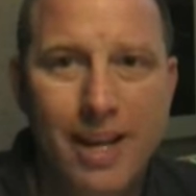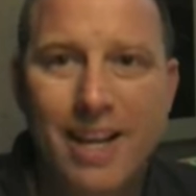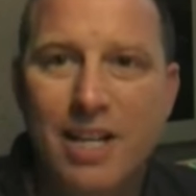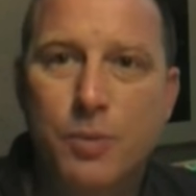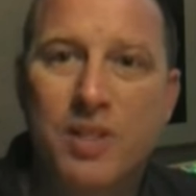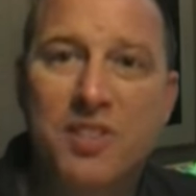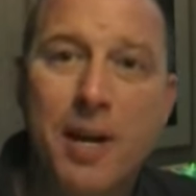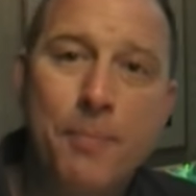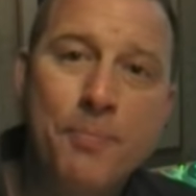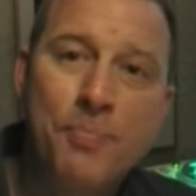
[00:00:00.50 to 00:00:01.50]
Hey guys, what's
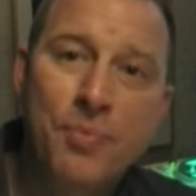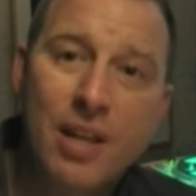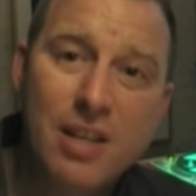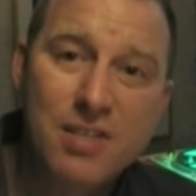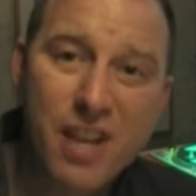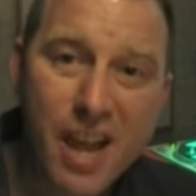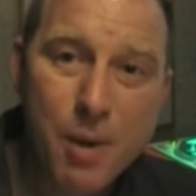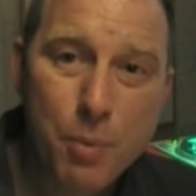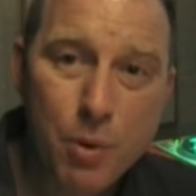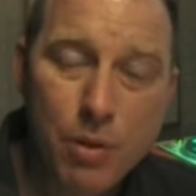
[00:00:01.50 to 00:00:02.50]
up? It is
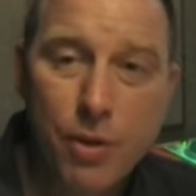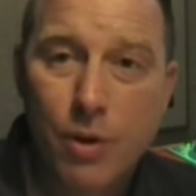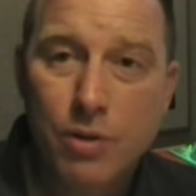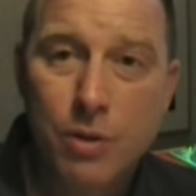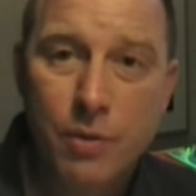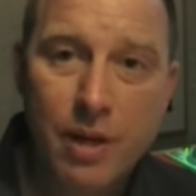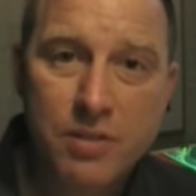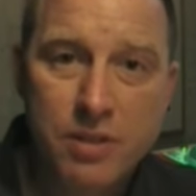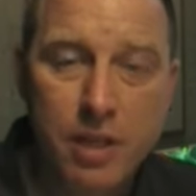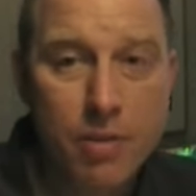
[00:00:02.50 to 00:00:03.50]
April 3rd,
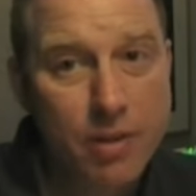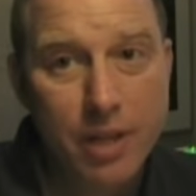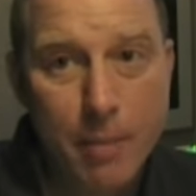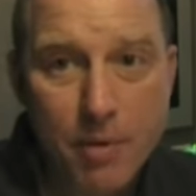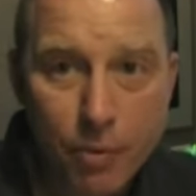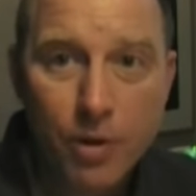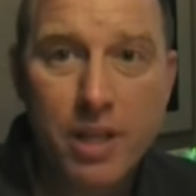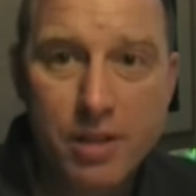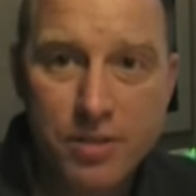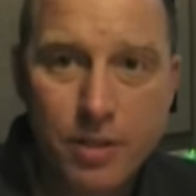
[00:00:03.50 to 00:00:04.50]
2010, the day before
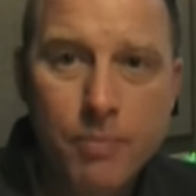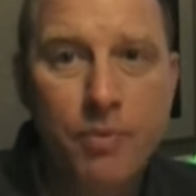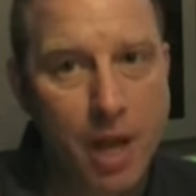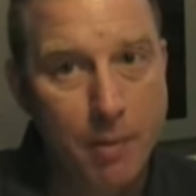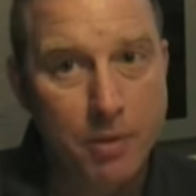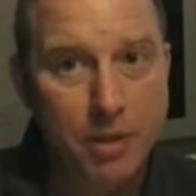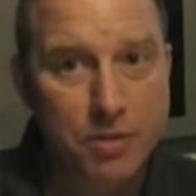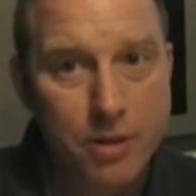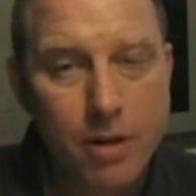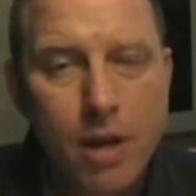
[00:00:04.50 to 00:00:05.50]
Easter. Happy
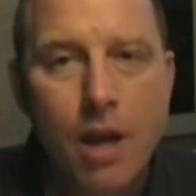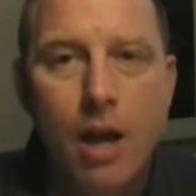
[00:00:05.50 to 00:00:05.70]
Easter.